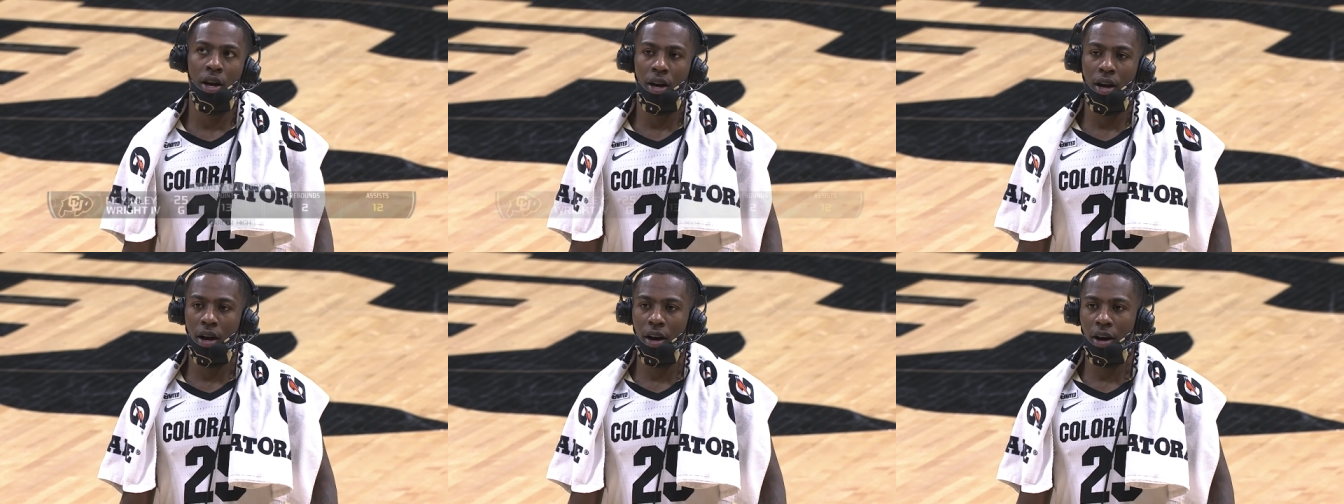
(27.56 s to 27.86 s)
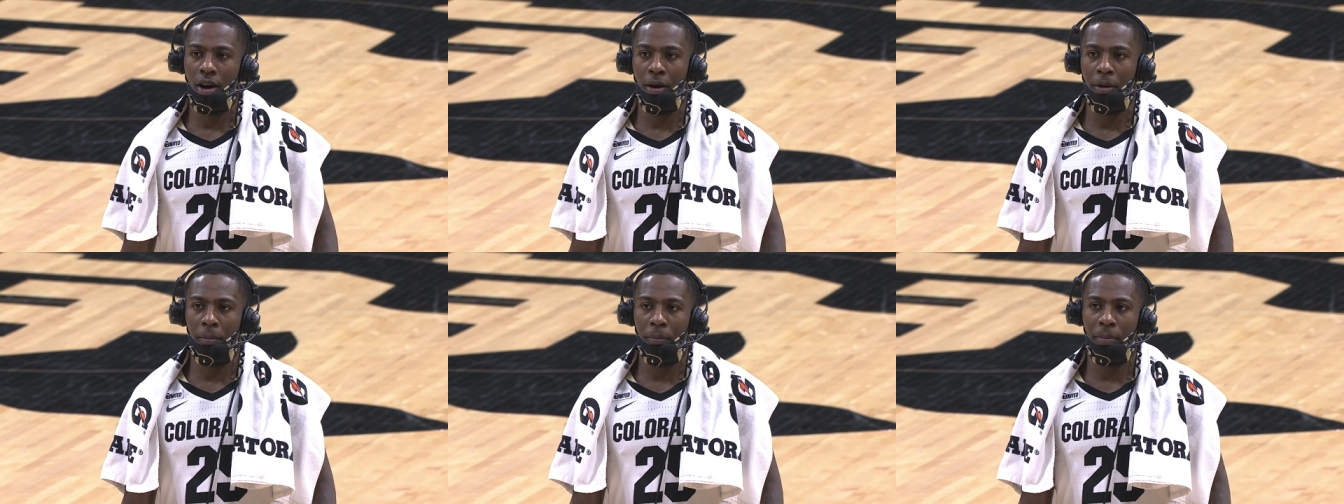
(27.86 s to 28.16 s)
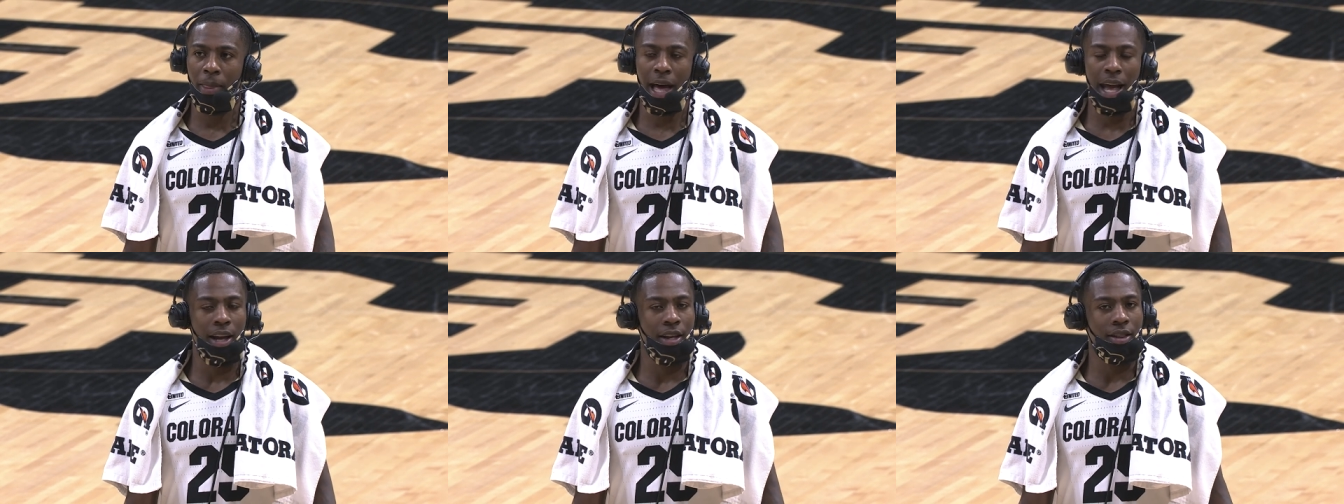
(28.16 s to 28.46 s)
um,
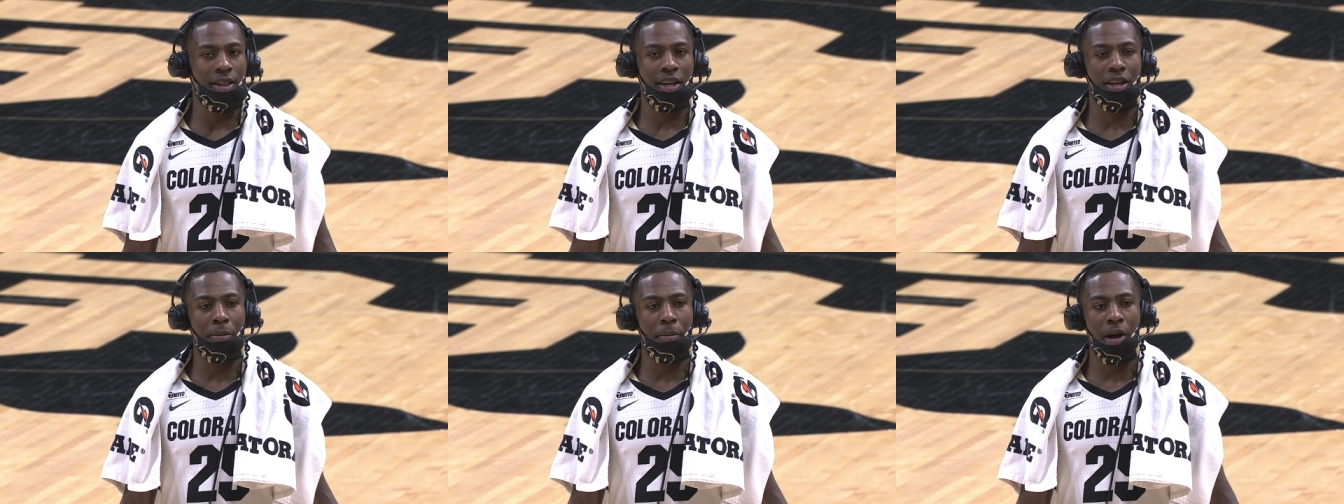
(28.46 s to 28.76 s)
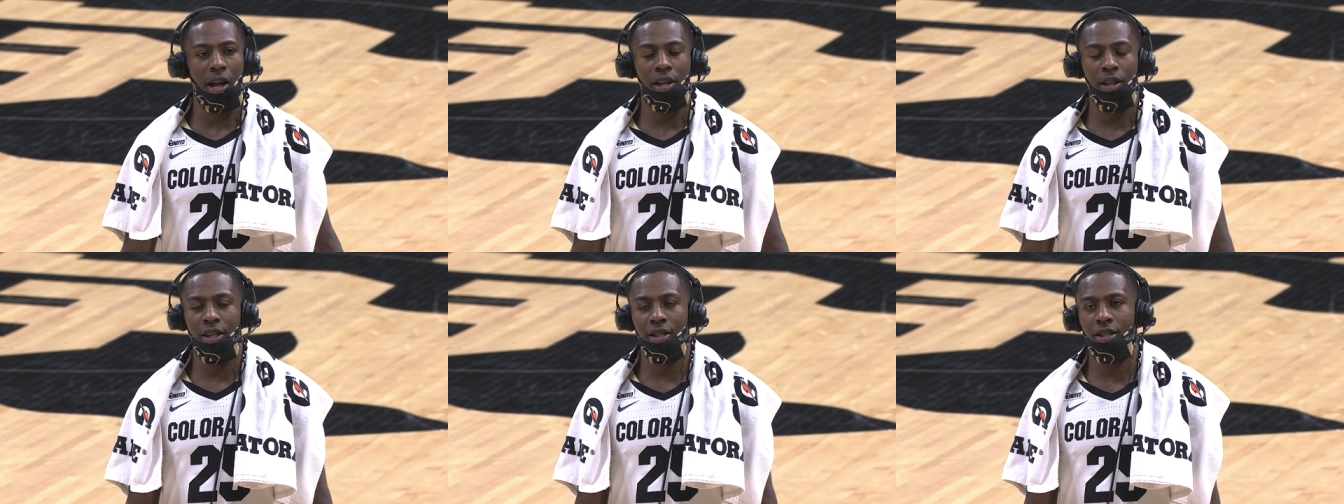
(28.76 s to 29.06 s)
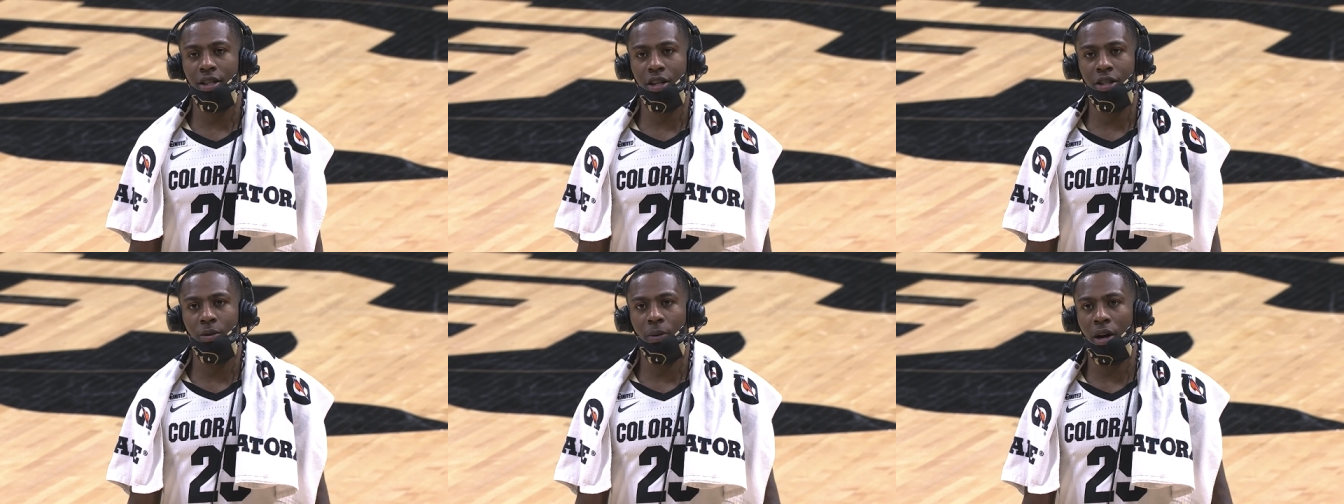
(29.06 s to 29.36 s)
I didn't think about an
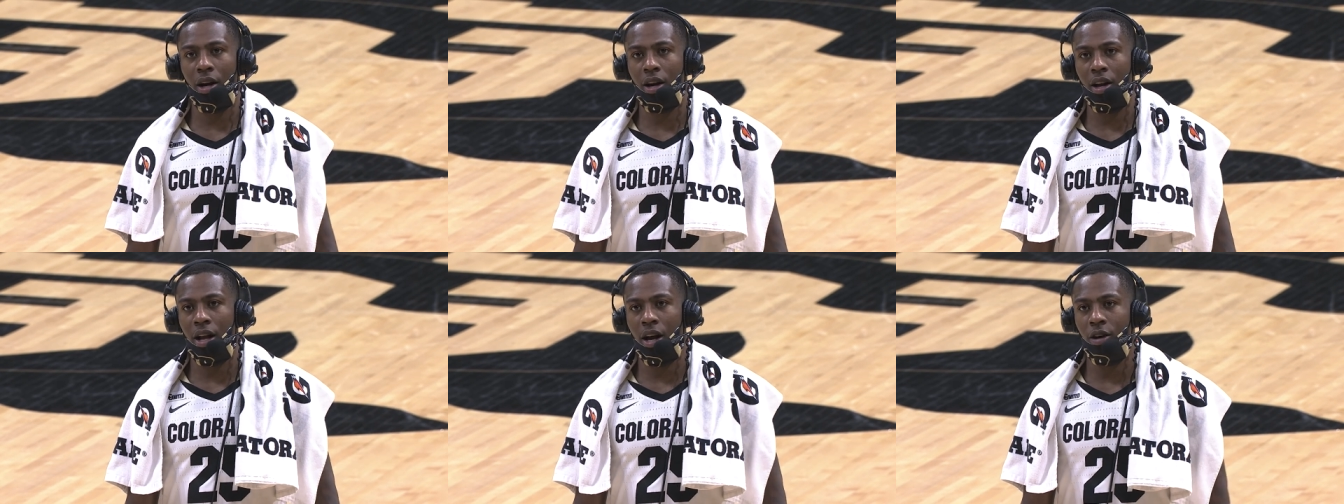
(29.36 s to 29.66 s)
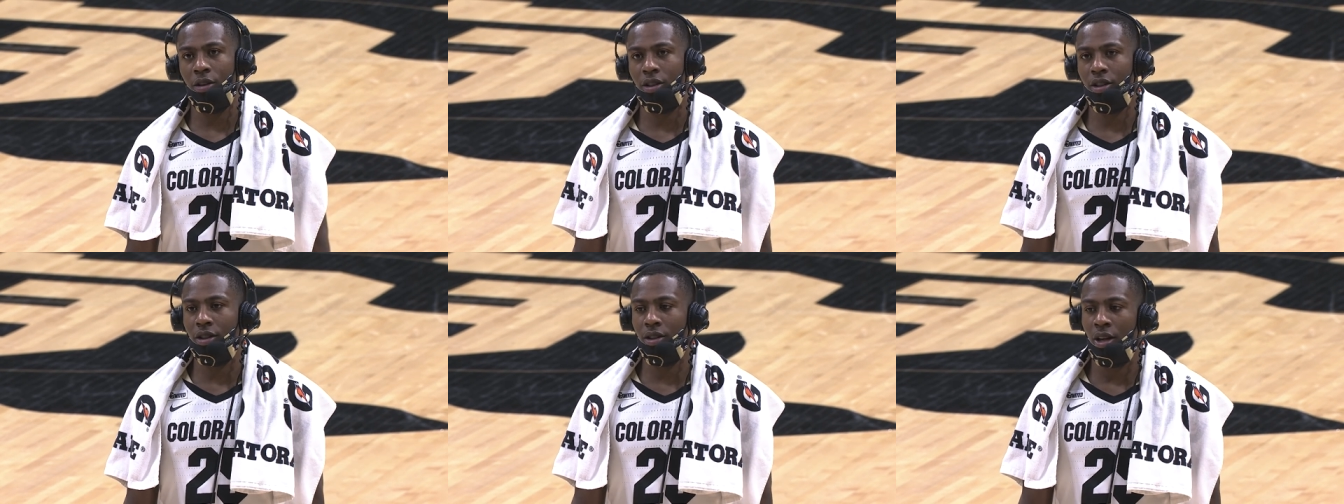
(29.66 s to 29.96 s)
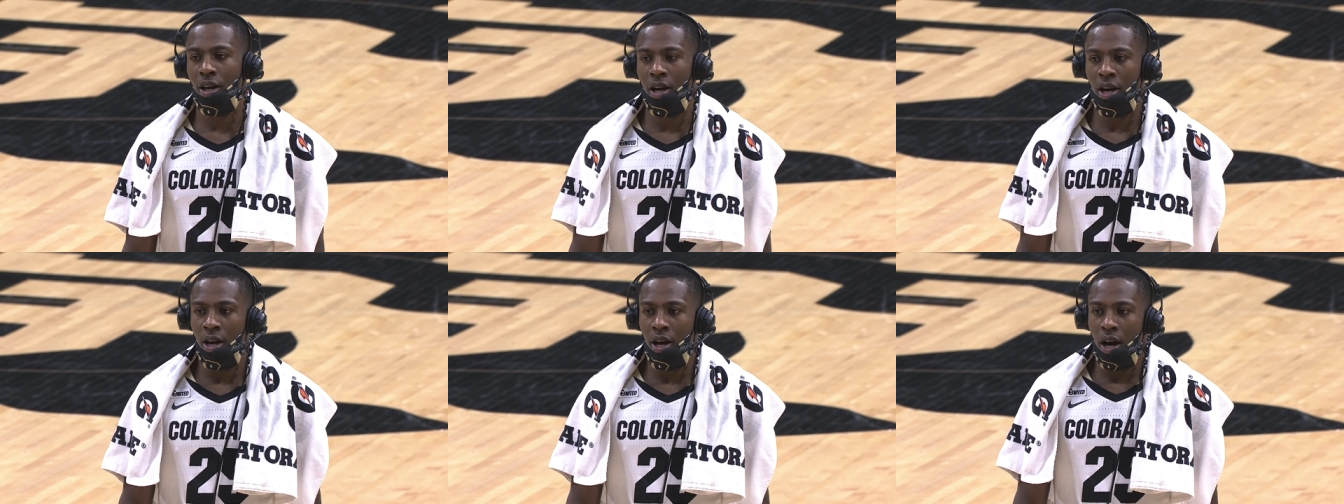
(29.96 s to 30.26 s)
assist record. I was
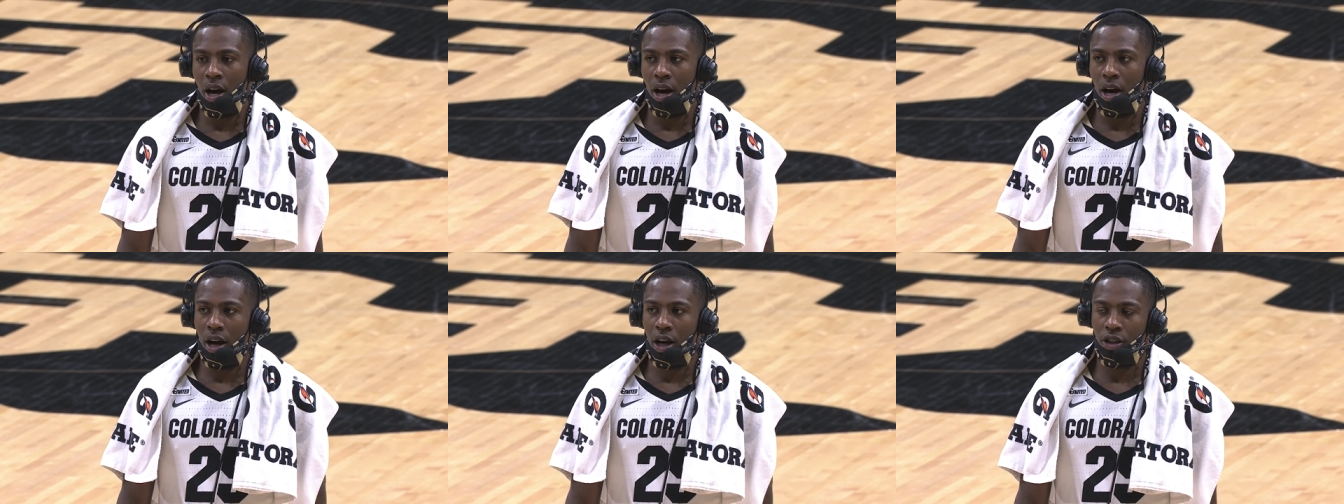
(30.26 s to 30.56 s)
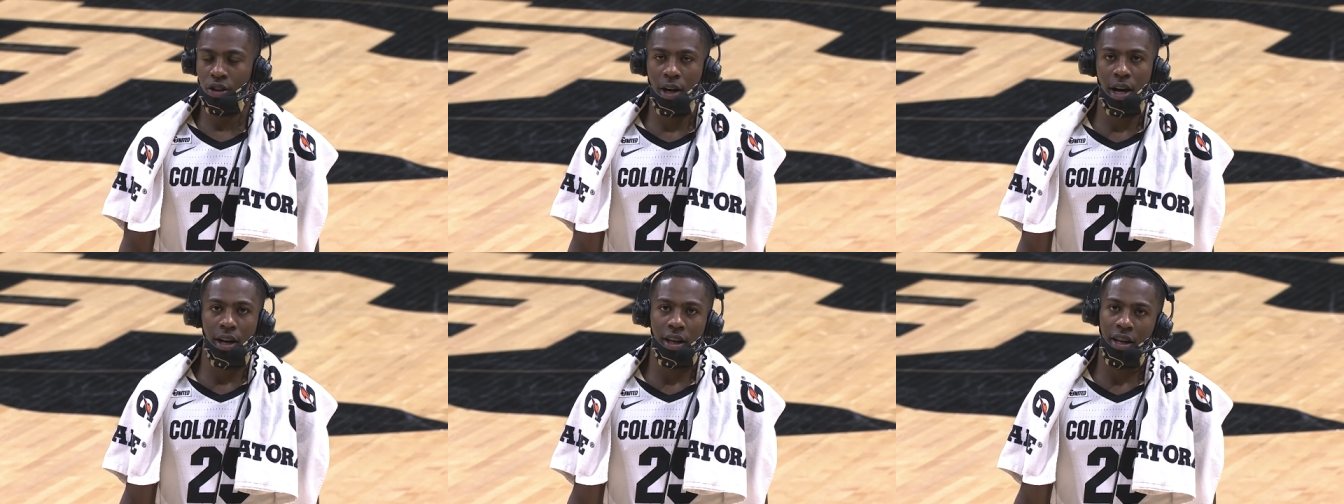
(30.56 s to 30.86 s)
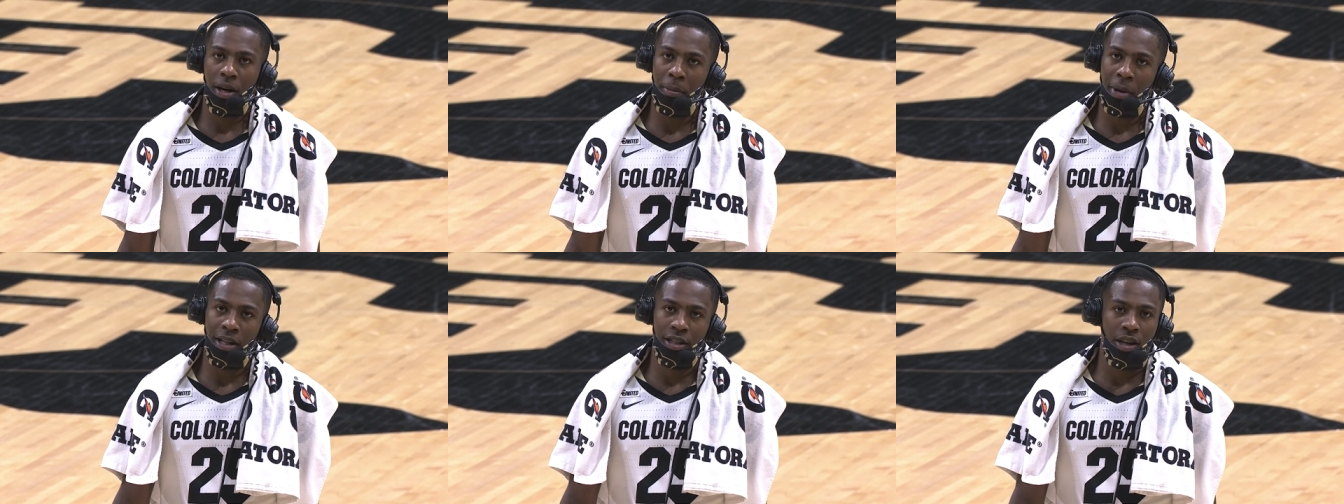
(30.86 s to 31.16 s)
just uh, trying to
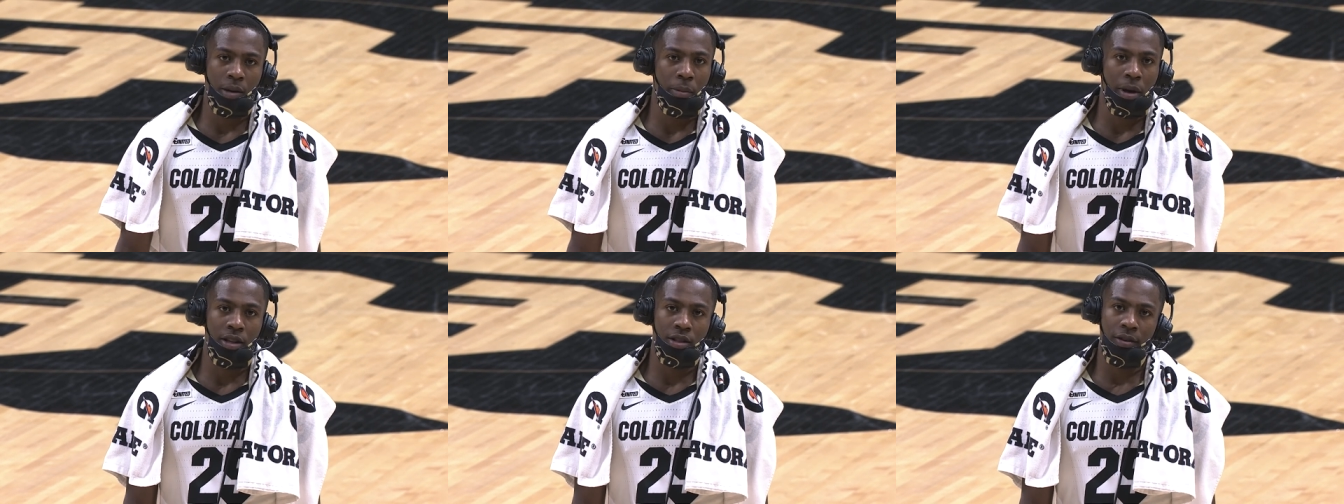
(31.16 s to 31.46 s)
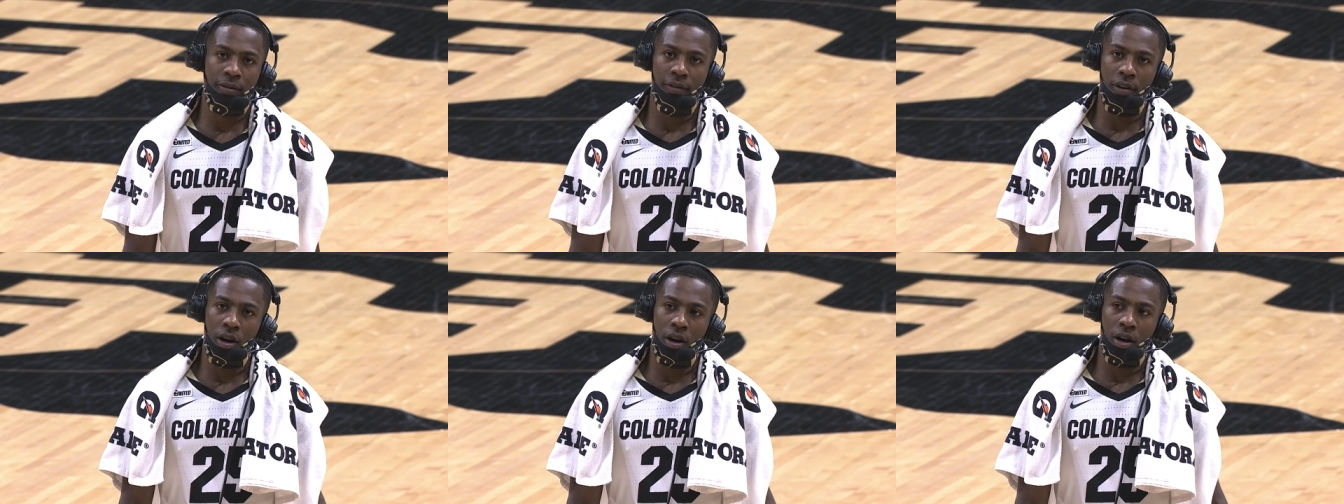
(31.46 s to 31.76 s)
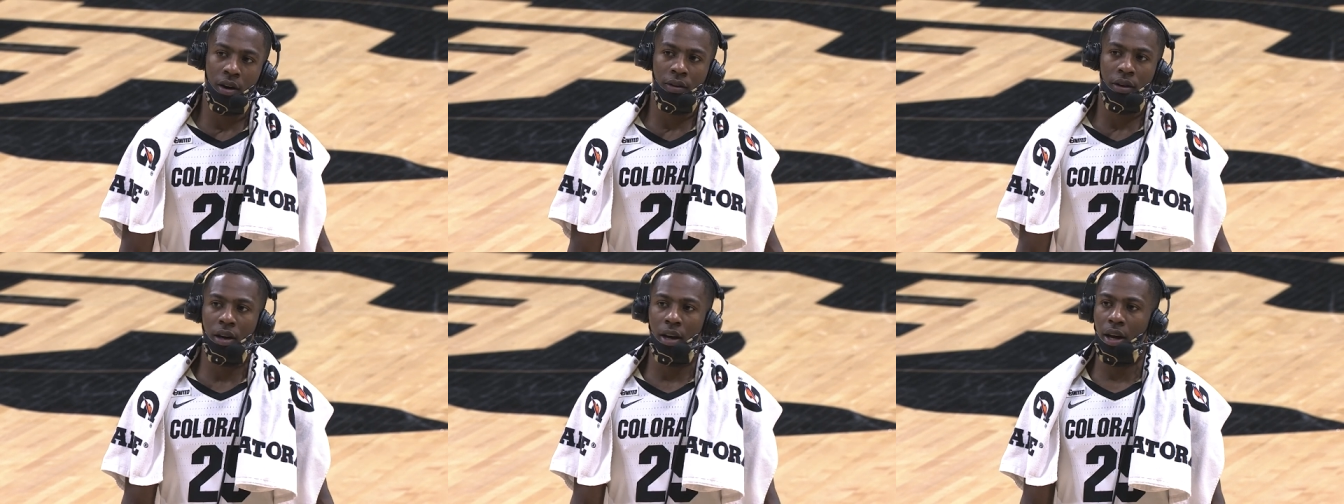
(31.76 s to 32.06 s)
get my teammates
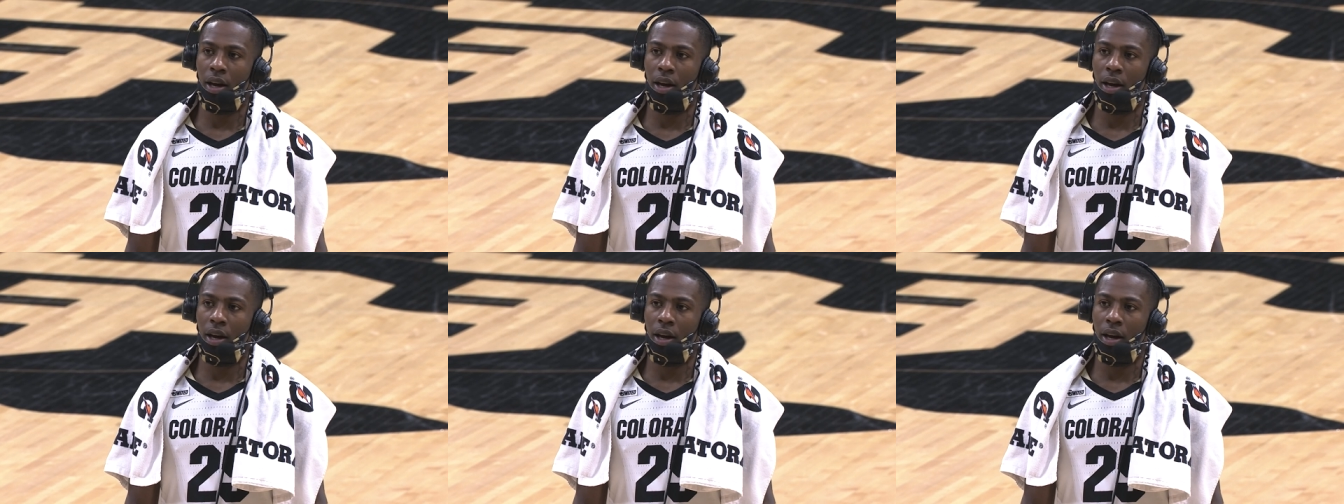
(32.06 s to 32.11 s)
involved.